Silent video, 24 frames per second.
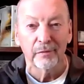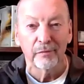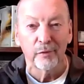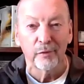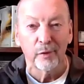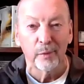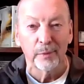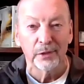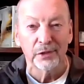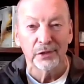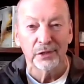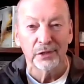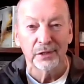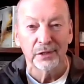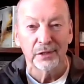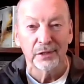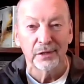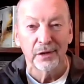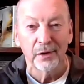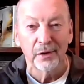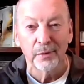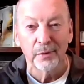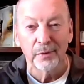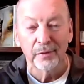out that the
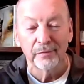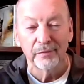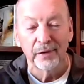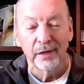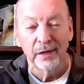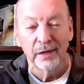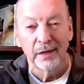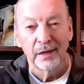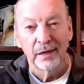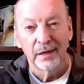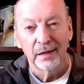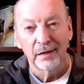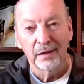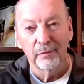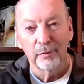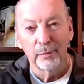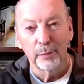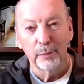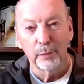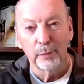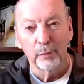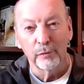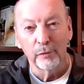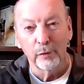former CEO of
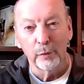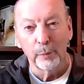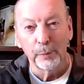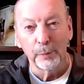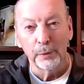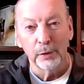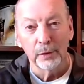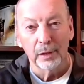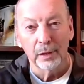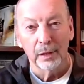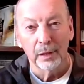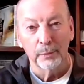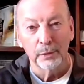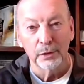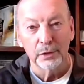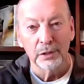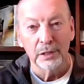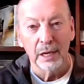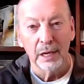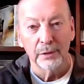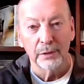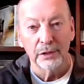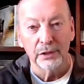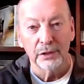Liverpool Football
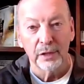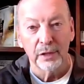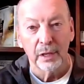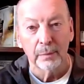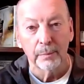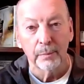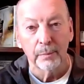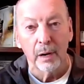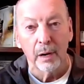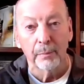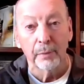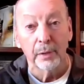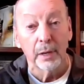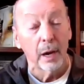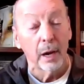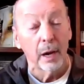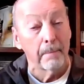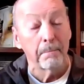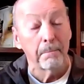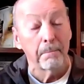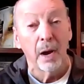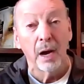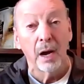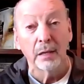Club was now in Santa
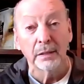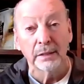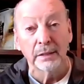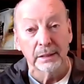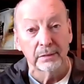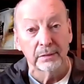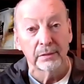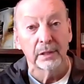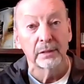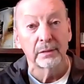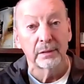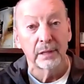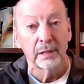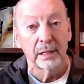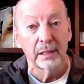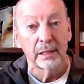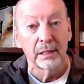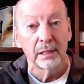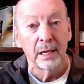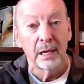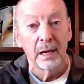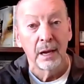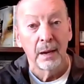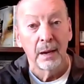Barbara, a market
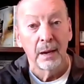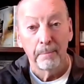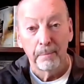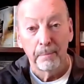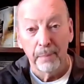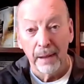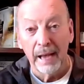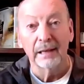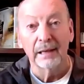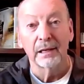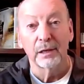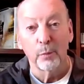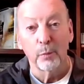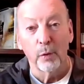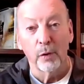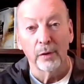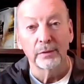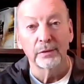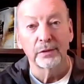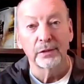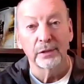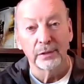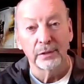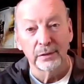that they
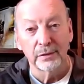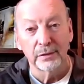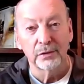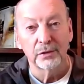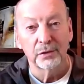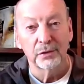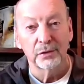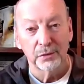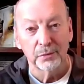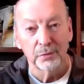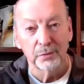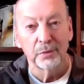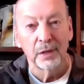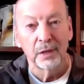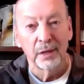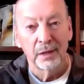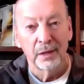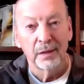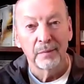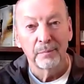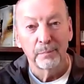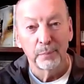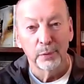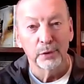badly wanted
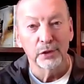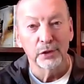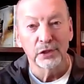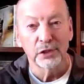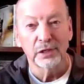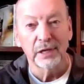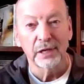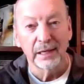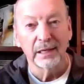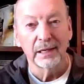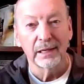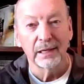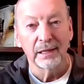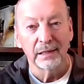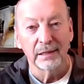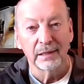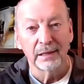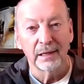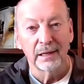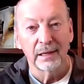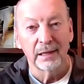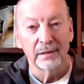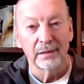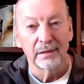to put a
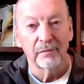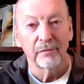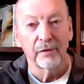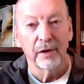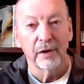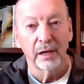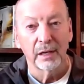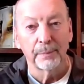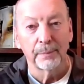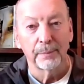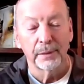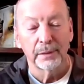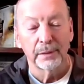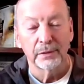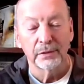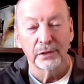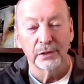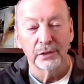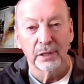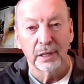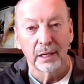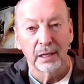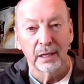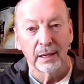stake in and
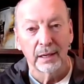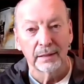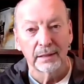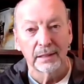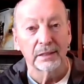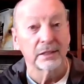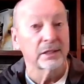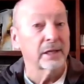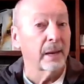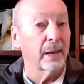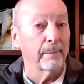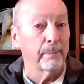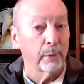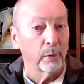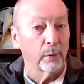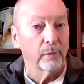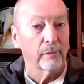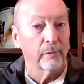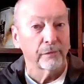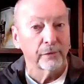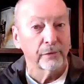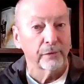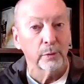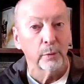develop as the
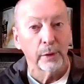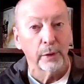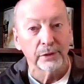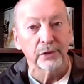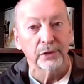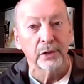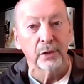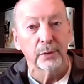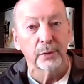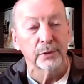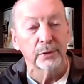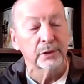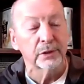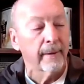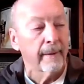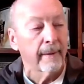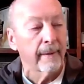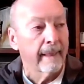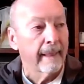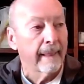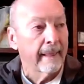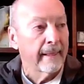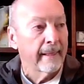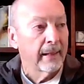tentpole for the West
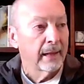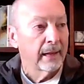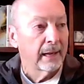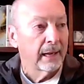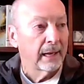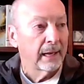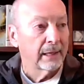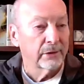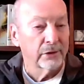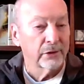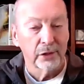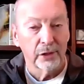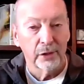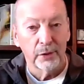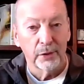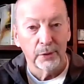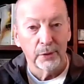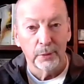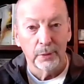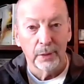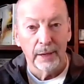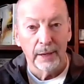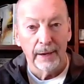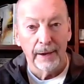Coast.
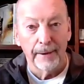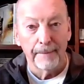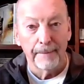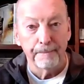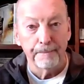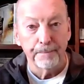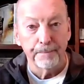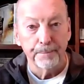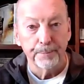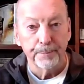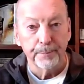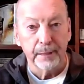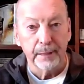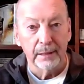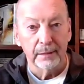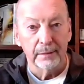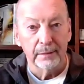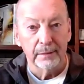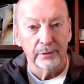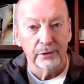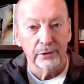And so